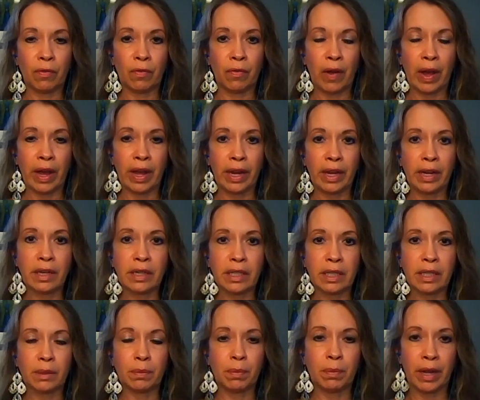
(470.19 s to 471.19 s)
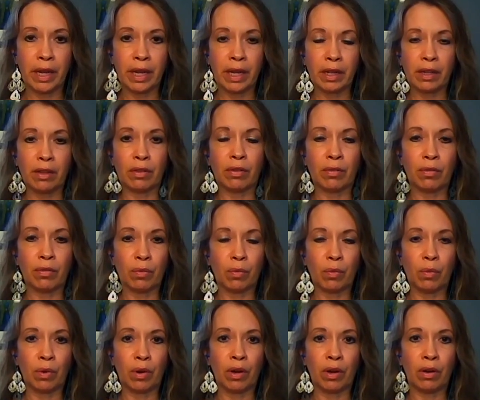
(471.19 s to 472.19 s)
find a space
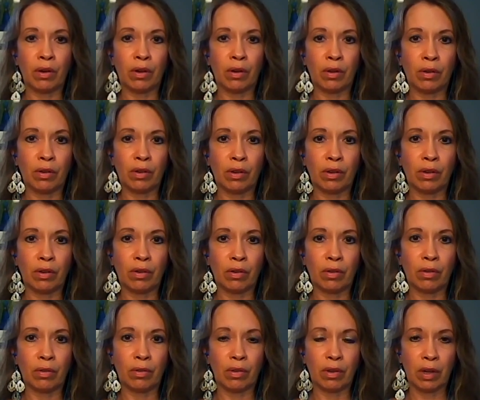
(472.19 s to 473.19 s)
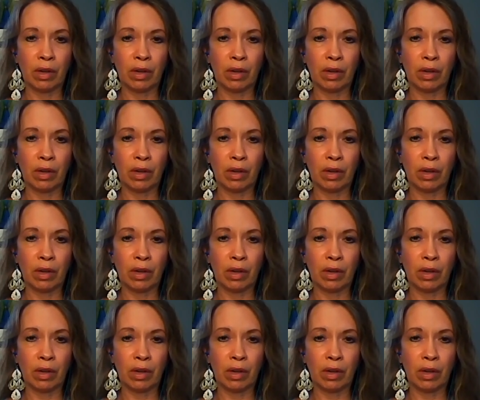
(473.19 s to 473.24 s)
where you're